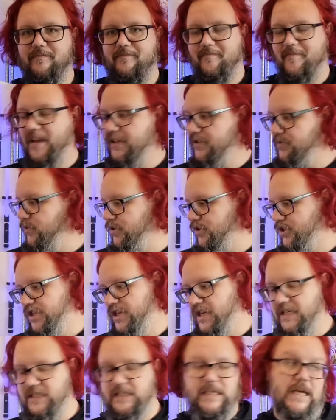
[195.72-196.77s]
That's what
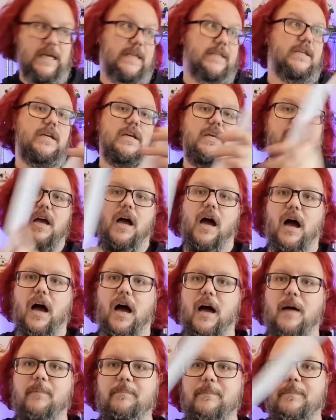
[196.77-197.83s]
she said.
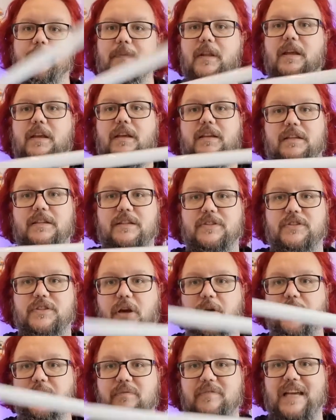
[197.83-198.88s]

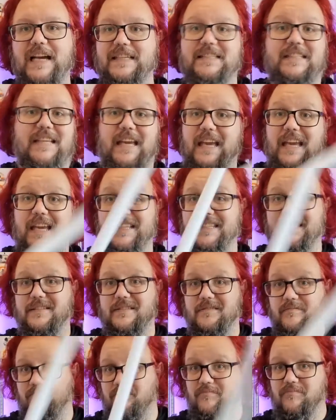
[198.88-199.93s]
So that's it.
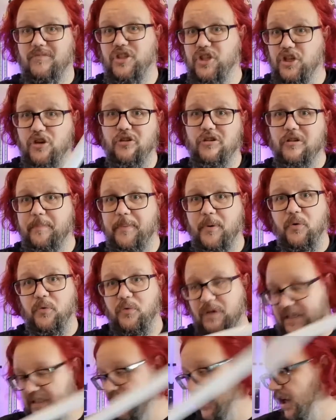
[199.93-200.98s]
It's durable,
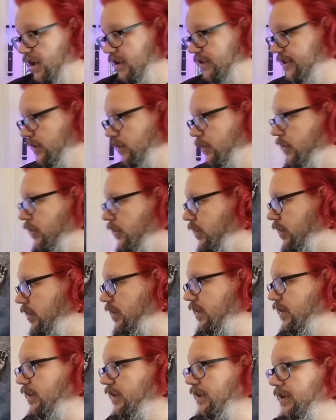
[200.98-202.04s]
it's hardcore,
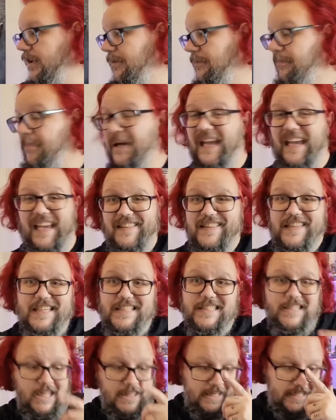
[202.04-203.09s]
but there's
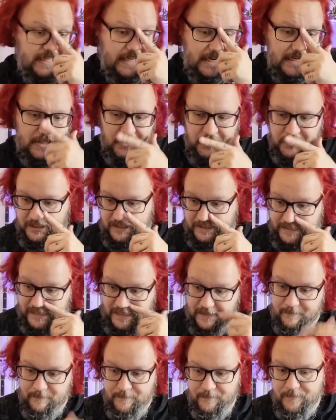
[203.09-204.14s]
nothing going on in
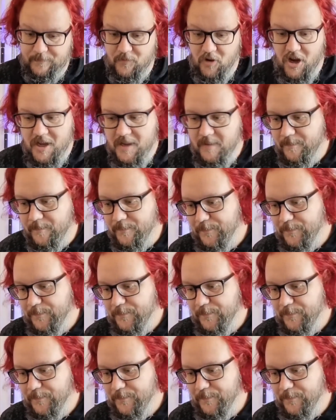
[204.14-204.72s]
there, right?